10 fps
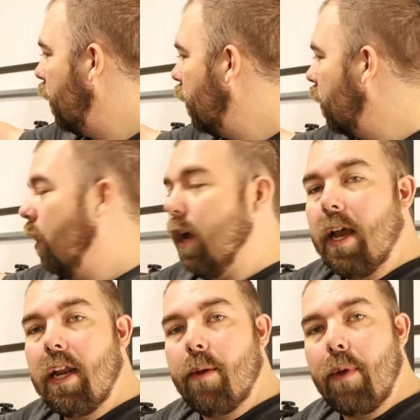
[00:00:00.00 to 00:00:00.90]
here,
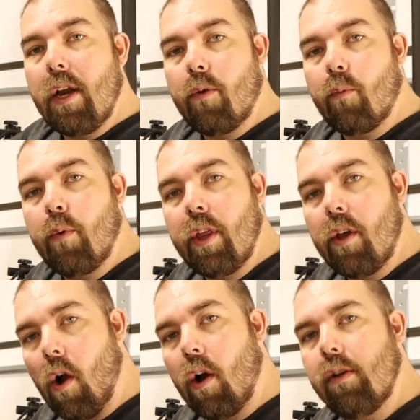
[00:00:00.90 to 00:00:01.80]
and it made it really
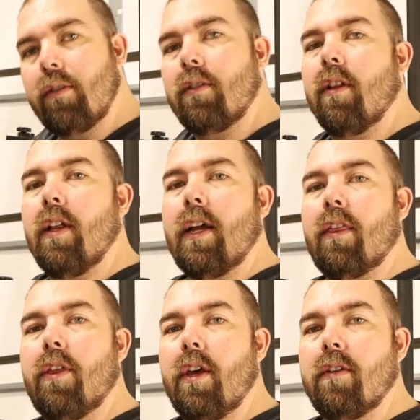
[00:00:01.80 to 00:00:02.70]
hard to
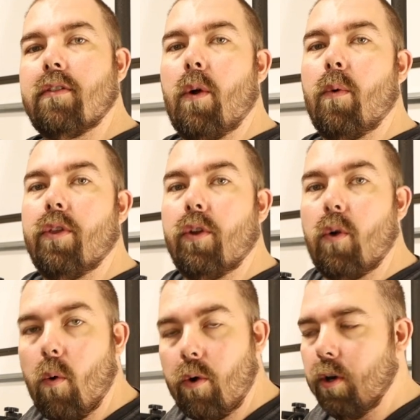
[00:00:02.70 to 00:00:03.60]
select things that were in the
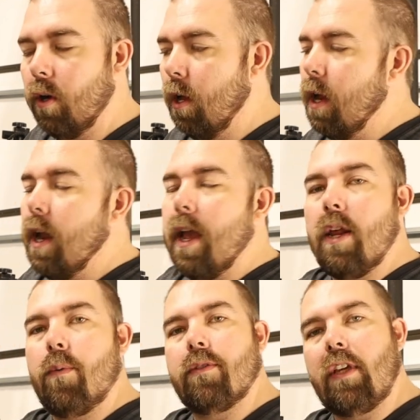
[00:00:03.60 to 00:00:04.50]
corner. And
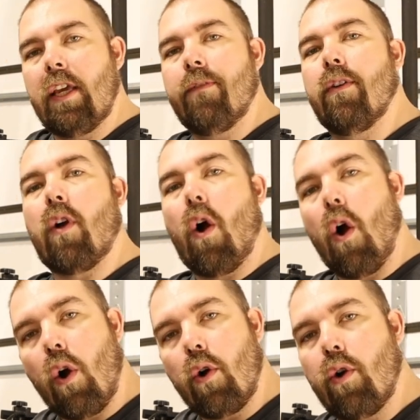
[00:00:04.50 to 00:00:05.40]
it was even
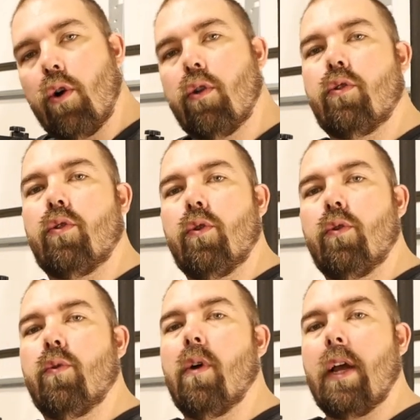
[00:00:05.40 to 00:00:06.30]
harder
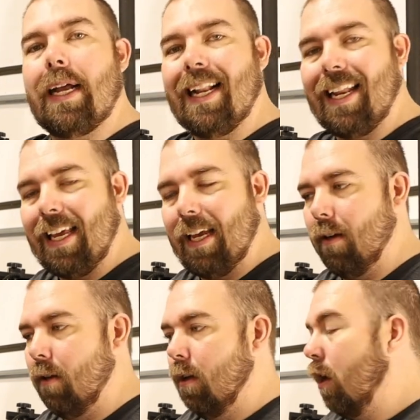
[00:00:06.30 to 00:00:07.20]
to clean.